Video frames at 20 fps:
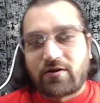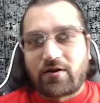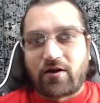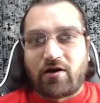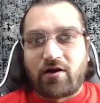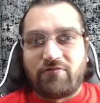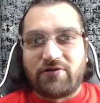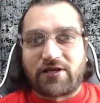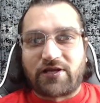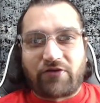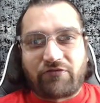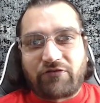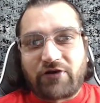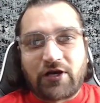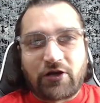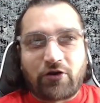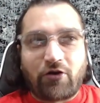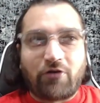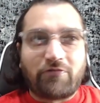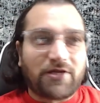
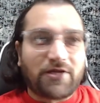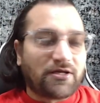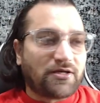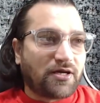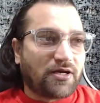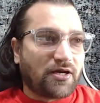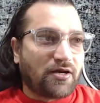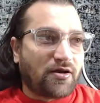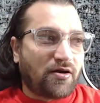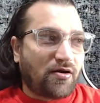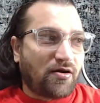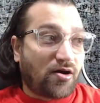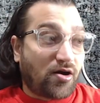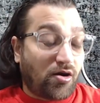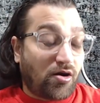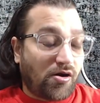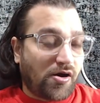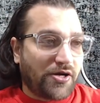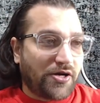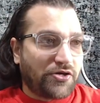
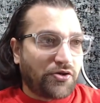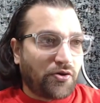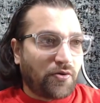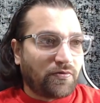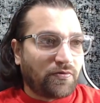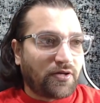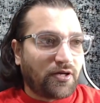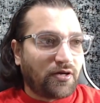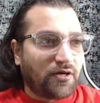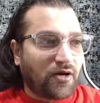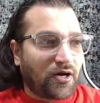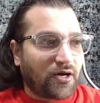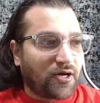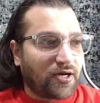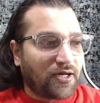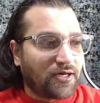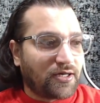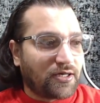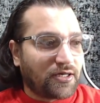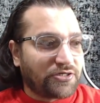I don't think I
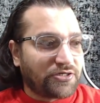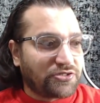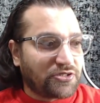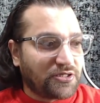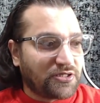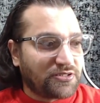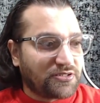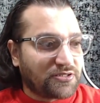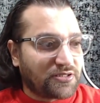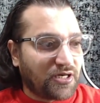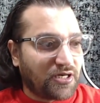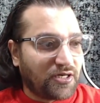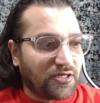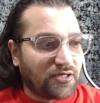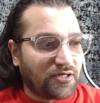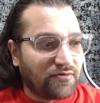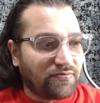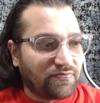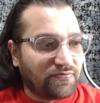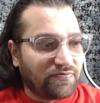can literally stay in
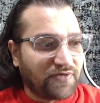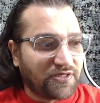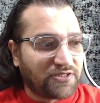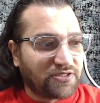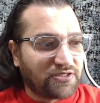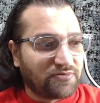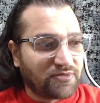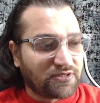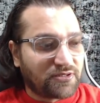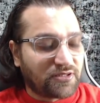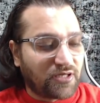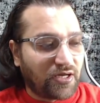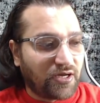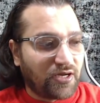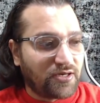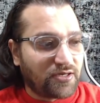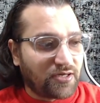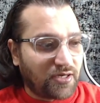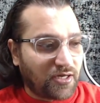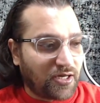the vegetable state,